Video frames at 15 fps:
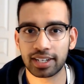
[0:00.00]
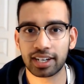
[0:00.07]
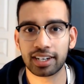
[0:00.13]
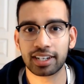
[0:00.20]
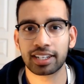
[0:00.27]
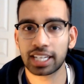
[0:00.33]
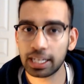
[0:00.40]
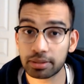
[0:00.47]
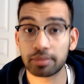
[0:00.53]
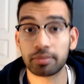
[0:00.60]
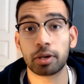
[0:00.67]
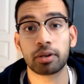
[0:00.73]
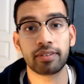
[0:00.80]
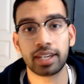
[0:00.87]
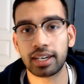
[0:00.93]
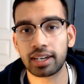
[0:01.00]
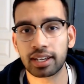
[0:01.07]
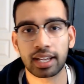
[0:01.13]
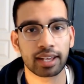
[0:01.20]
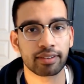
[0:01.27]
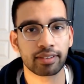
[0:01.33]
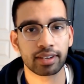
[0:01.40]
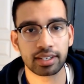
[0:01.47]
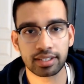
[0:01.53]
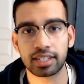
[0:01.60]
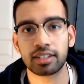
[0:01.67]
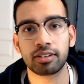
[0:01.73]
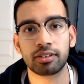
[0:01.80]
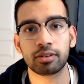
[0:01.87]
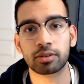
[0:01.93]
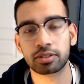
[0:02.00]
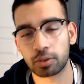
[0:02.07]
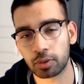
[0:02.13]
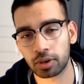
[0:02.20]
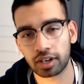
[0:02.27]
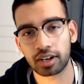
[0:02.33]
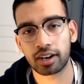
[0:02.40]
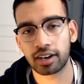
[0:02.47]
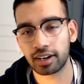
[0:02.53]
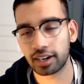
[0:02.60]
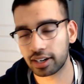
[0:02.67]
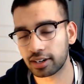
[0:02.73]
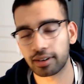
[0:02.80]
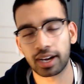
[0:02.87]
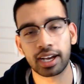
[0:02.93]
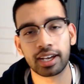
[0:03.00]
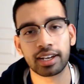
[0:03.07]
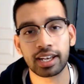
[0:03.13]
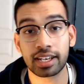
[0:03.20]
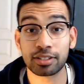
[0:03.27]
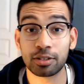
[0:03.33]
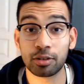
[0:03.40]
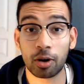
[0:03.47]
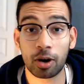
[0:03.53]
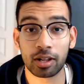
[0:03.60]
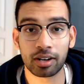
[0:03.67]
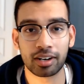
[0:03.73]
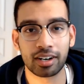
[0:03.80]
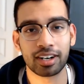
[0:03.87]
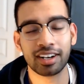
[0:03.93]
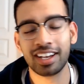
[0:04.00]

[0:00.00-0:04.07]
And it keeps me motivated to kind of continue to work hard and grind, as you all are.